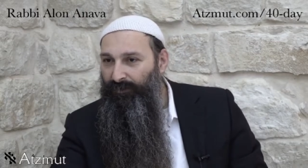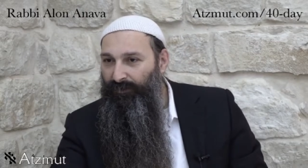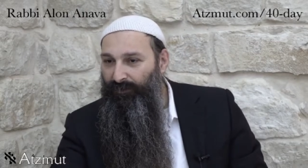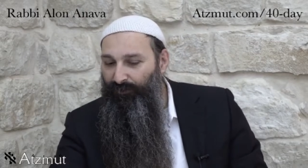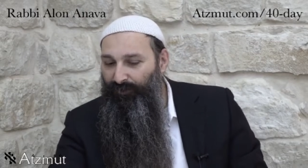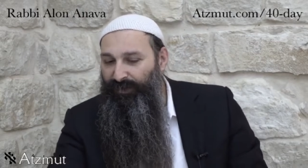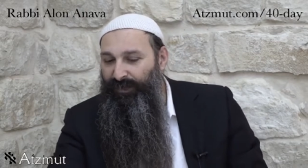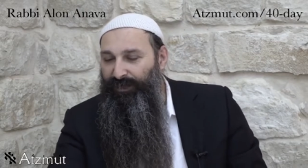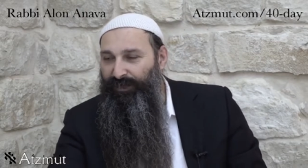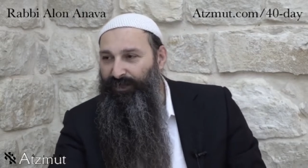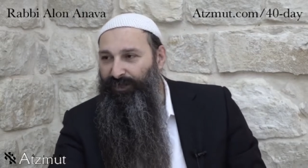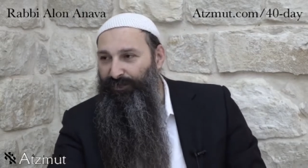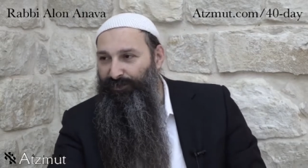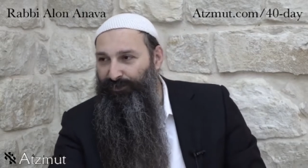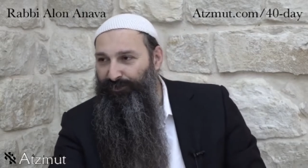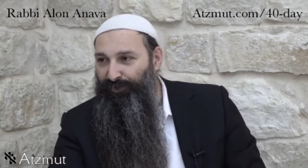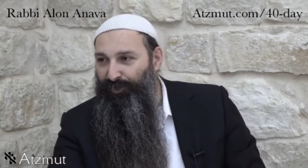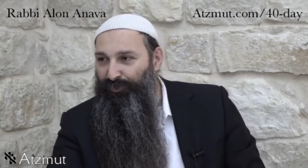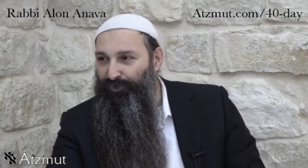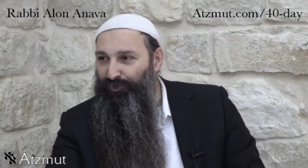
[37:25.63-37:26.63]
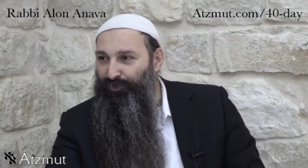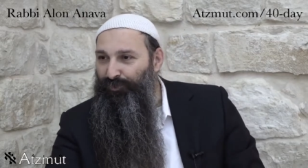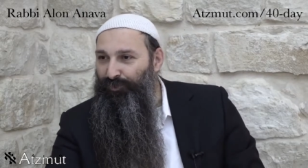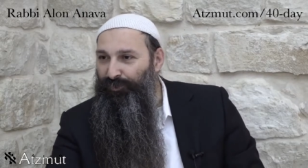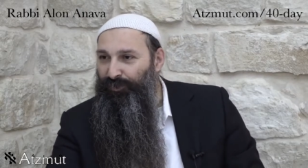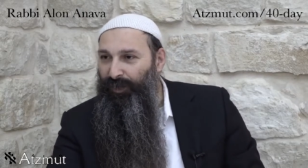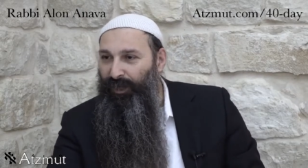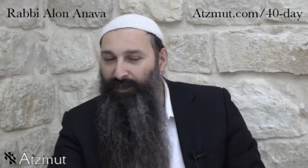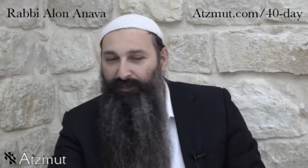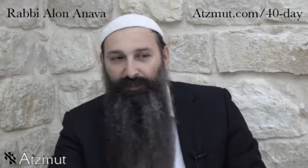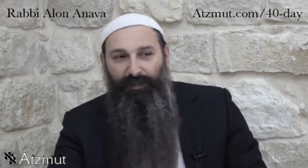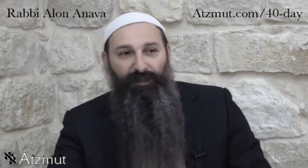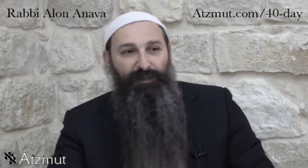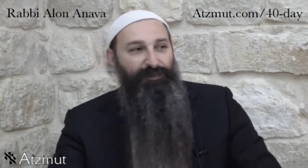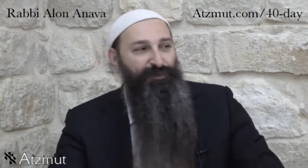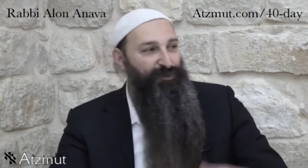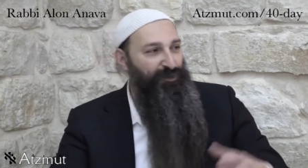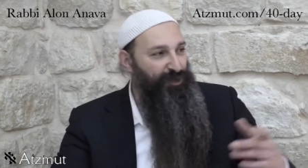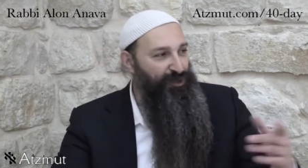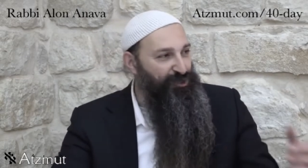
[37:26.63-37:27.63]
We'll get killed not to do that.
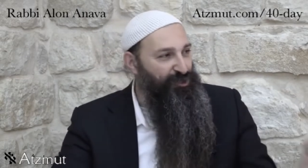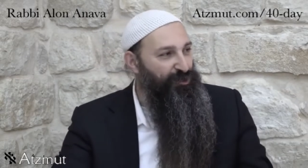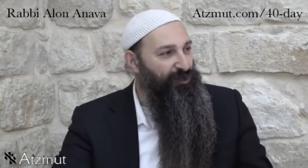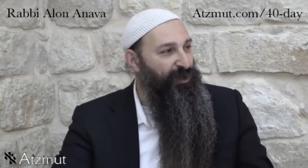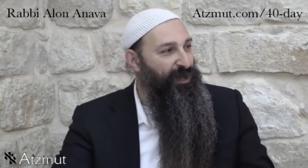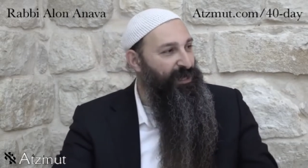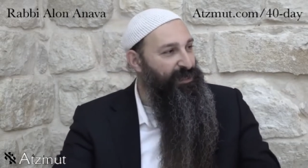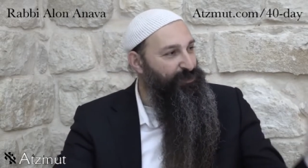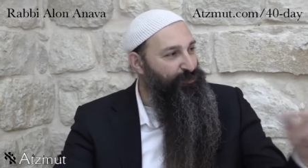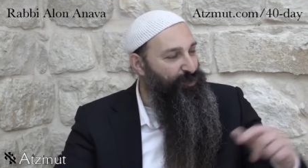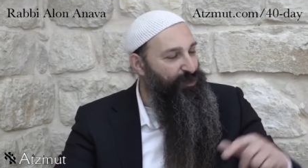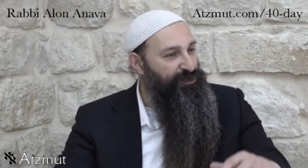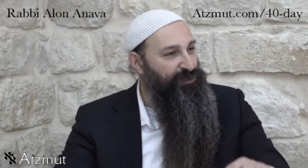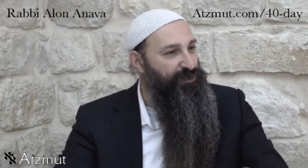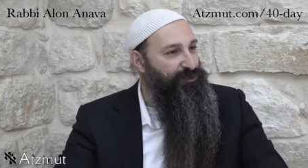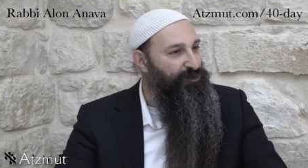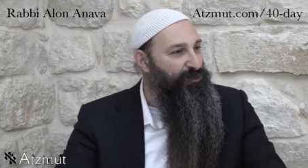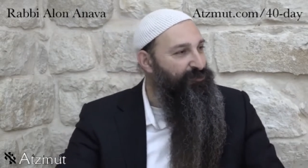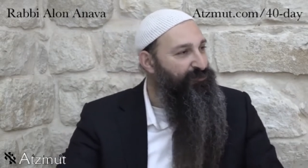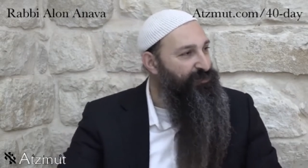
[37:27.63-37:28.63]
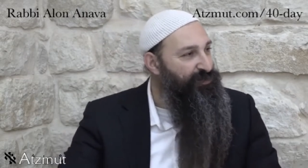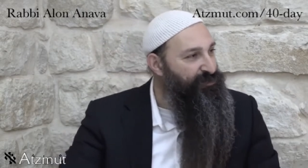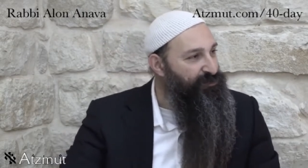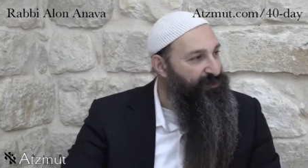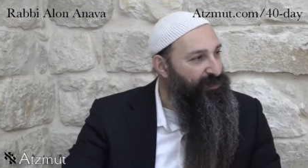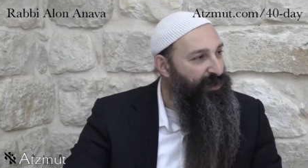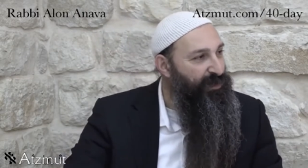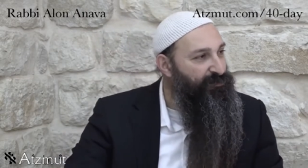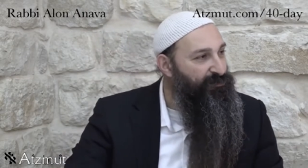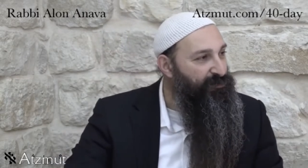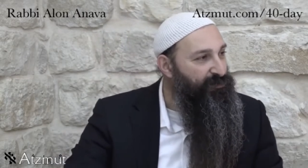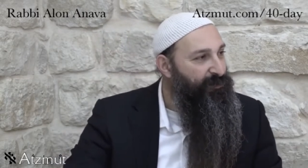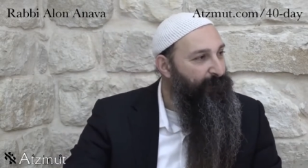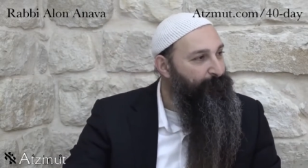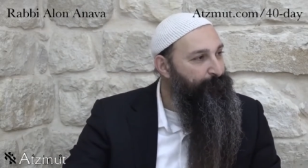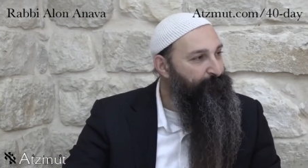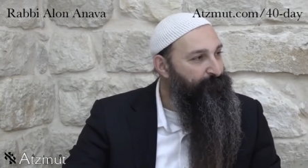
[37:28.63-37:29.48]
So Lashon Hara is worse than all three together.